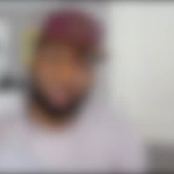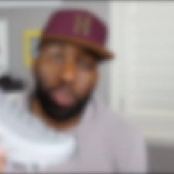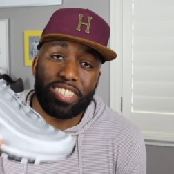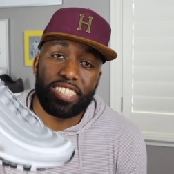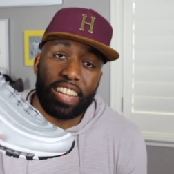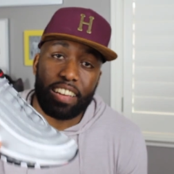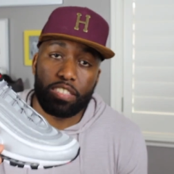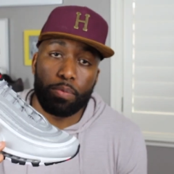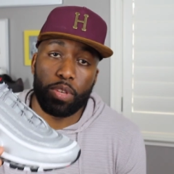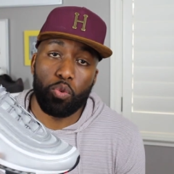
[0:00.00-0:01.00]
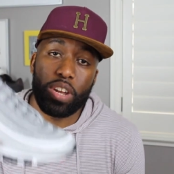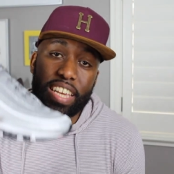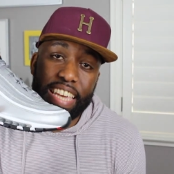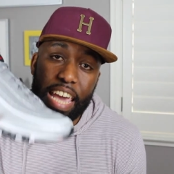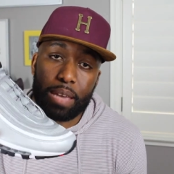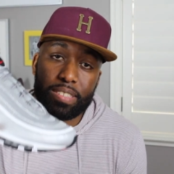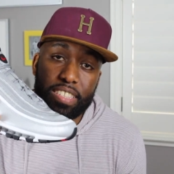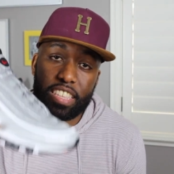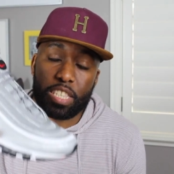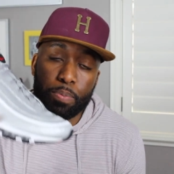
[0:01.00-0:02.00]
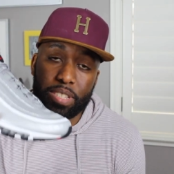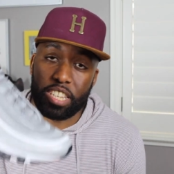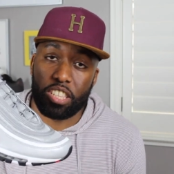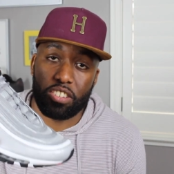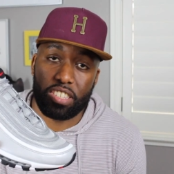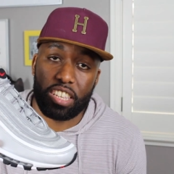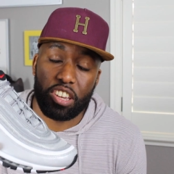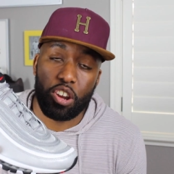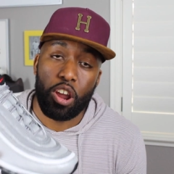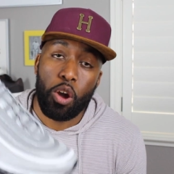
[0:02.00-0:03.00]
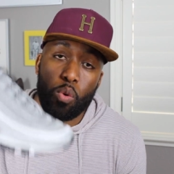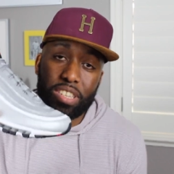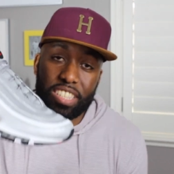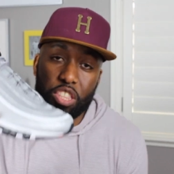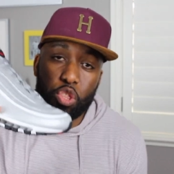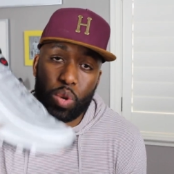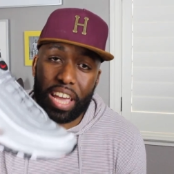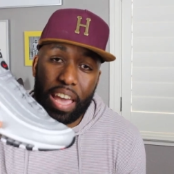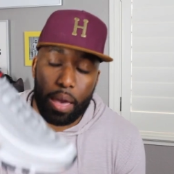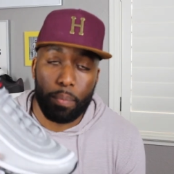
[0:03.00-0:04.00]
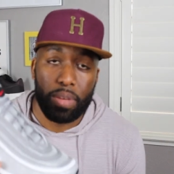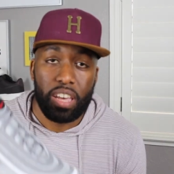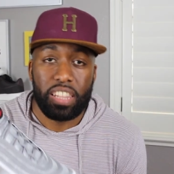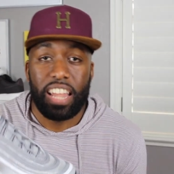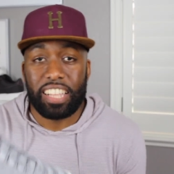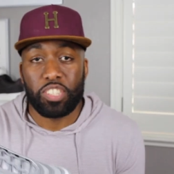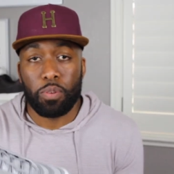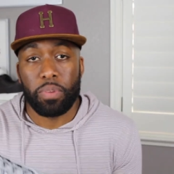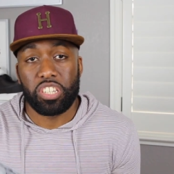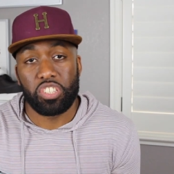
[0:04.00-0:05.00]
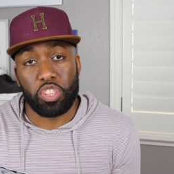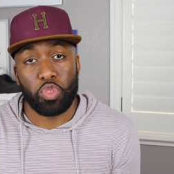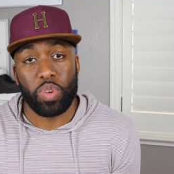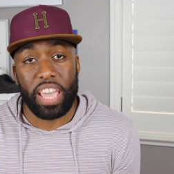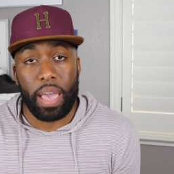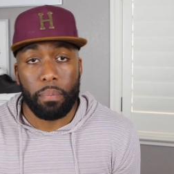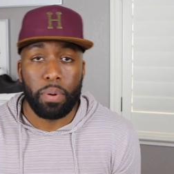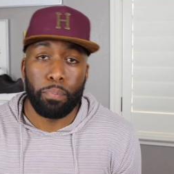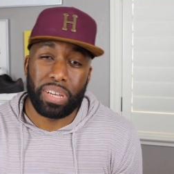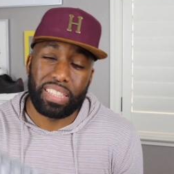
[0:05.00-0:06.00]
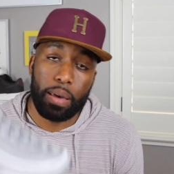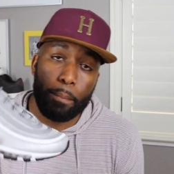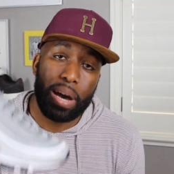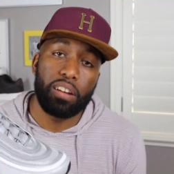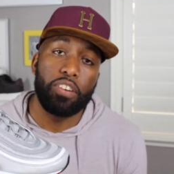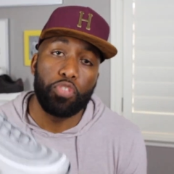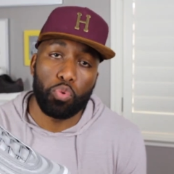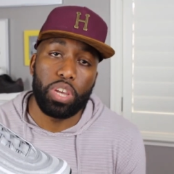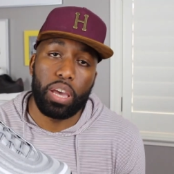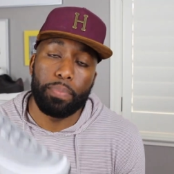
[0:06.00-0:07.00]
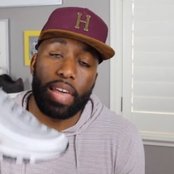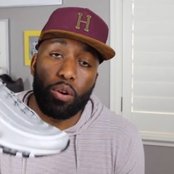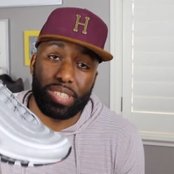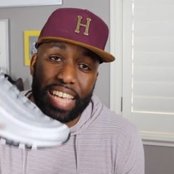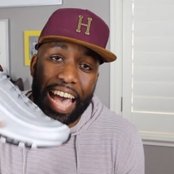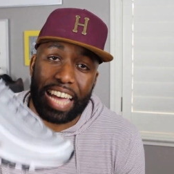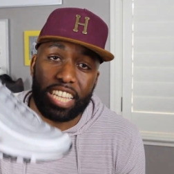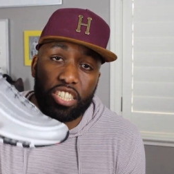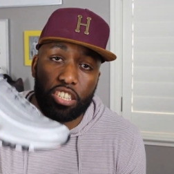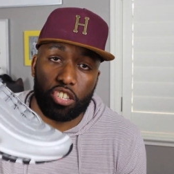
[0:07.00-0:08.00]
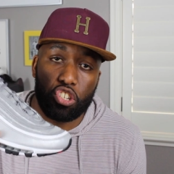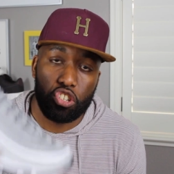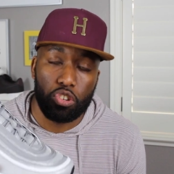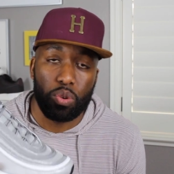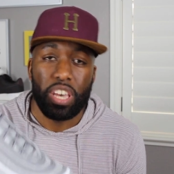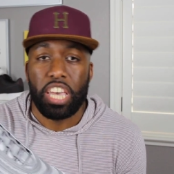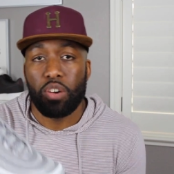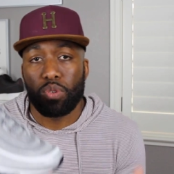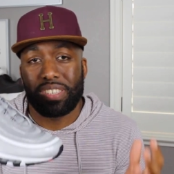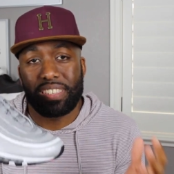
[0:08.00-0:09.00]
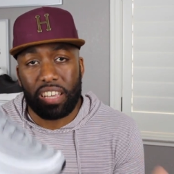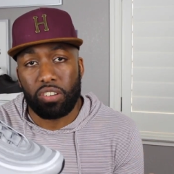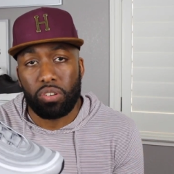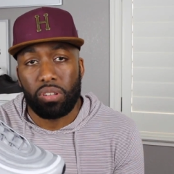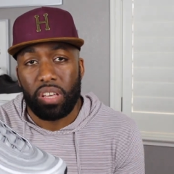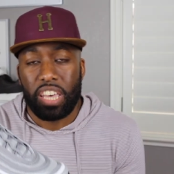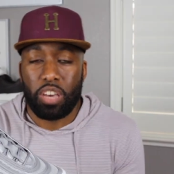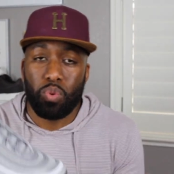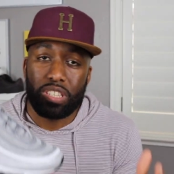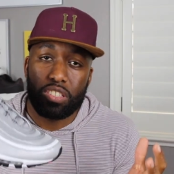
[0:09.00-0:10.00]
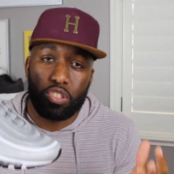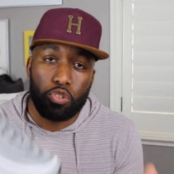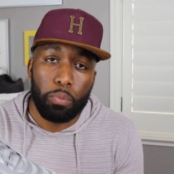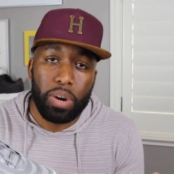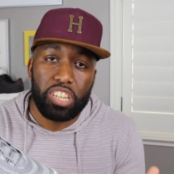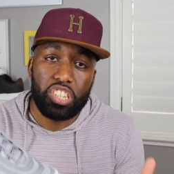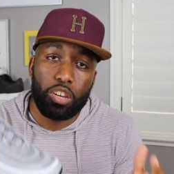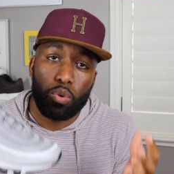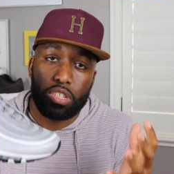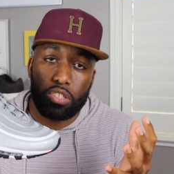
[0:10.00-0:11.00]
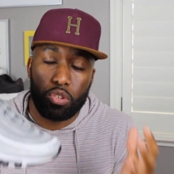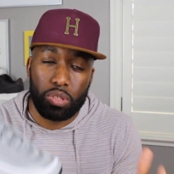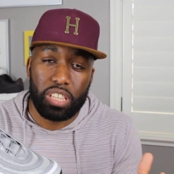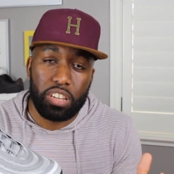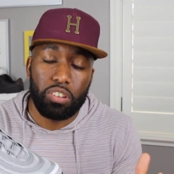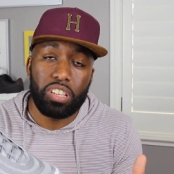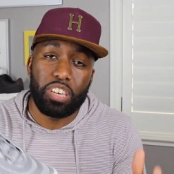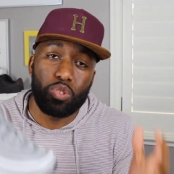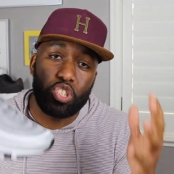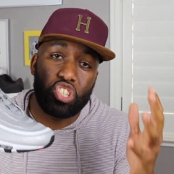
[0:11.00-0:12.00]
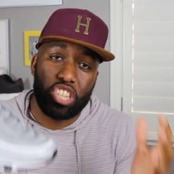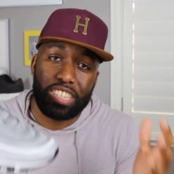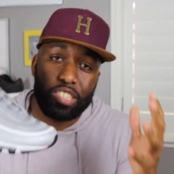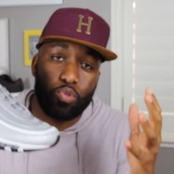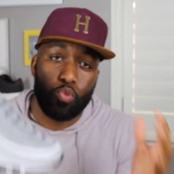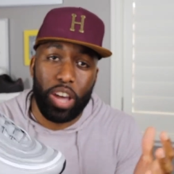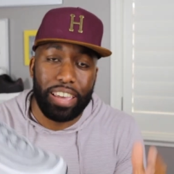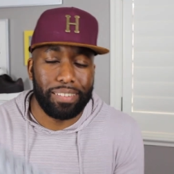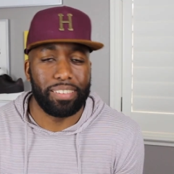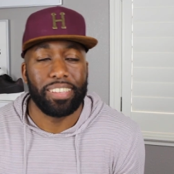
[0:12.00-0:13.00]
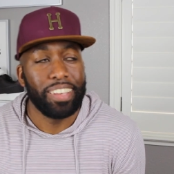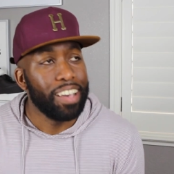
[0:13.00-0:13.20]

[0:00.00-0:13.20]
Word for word: What stood out to me when it came to this particular sneaker was the 3M. Not so much the 3M, but the amount of 3M that was added to the shoe. It was subtle, it wasn't too much, it wasn't too little, it was just right.